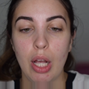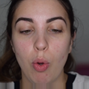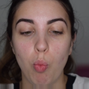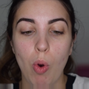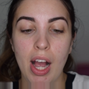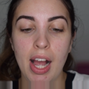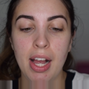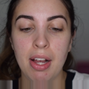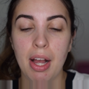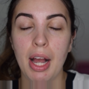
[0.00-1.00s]

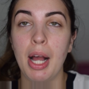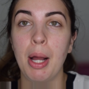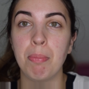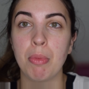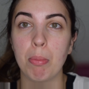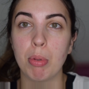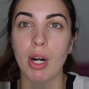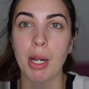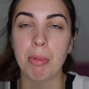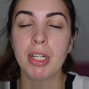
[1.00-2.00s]
Wear
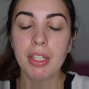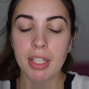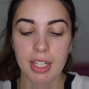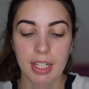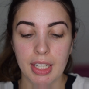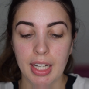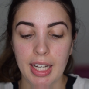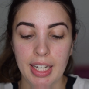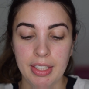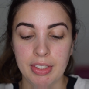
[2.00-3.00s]
Primer.
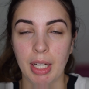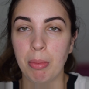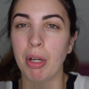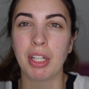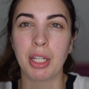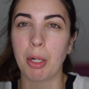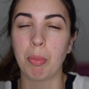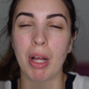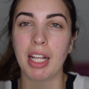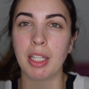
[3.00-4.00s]
And I'm only going to
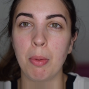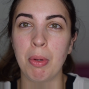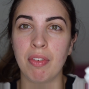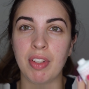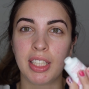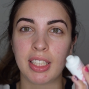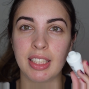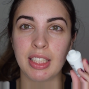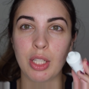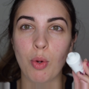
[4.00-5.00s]
apply a little bit of this because
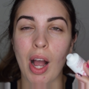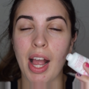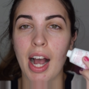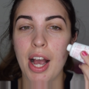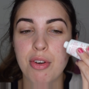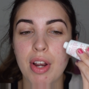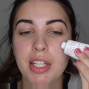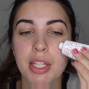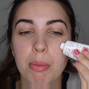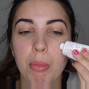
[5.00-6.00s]
this is quite
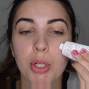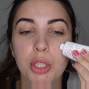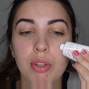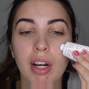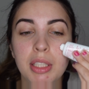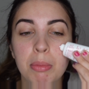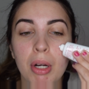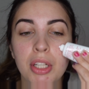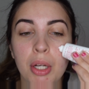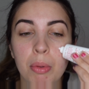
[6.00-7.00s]
hydrating and moisturising,
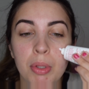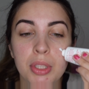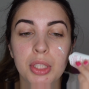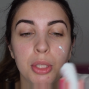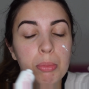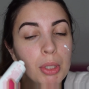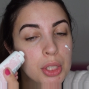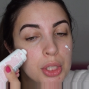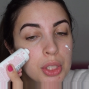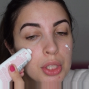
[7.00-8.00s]
but I don't want too
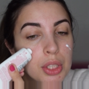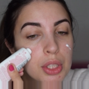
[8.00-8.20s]
much.